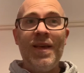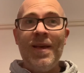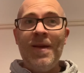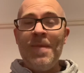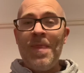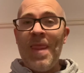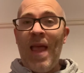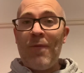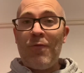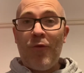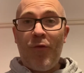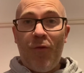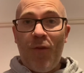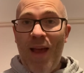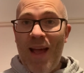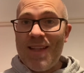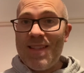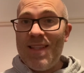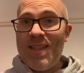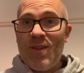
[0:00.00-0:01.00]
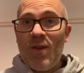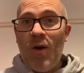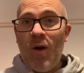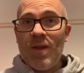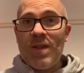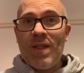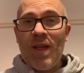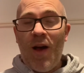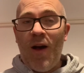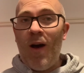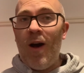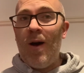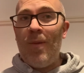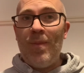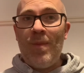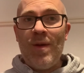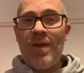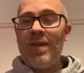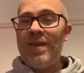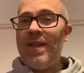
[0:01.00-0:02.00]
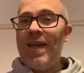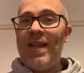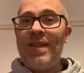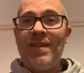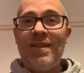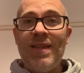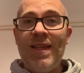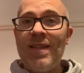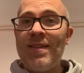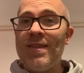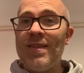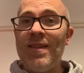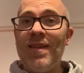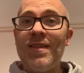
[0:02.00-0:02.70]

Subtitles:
and reflected God's heart, but they didn't.